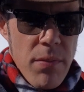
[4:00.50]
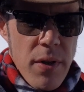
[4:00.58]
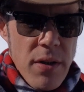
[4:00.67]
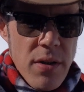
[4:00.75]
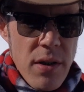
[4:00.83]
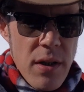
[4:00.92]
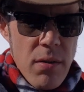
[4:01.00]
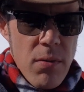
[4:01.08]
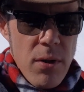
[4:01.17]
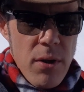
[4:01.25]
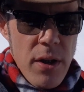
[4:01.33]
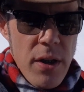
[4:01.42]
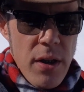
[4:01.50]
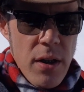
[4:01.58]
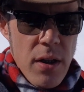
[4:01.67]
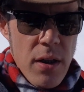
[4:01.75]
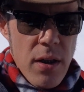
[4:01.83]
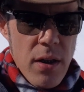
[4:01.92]
it's not really
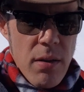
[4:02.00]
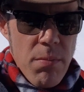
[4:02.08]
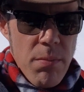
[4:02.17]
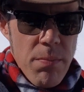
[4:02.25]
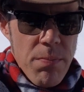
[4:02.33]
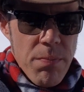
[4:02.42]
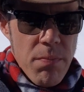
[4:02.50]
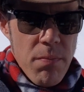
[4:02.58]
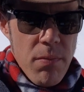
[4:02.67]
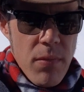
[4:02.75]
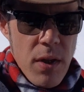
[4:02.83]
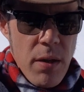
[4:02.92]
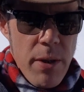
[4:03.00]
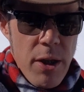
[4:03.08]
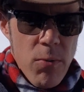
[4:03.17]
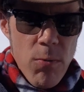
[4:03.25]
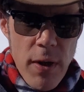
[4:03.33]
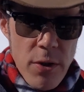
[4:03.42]
about
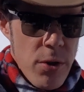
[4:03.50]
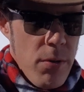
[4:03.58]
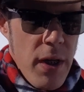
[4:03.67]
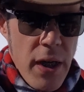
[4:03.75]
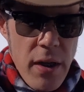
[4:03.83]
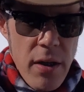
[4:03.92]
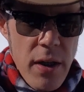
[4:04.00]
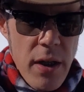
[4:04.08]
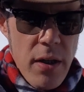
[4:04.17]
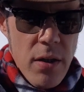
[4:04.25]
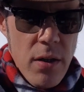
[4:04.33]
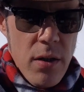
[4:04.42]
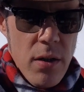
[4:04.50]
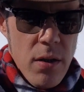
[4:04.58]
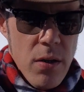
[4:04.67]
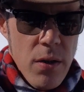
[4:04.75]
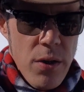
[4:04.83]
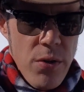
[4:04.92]
retrohaling
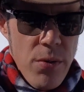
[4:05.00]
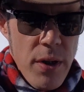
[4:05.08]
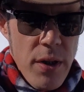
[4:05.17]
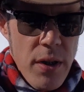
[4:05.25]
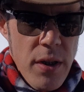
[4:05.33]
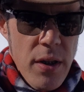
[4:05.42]
or doing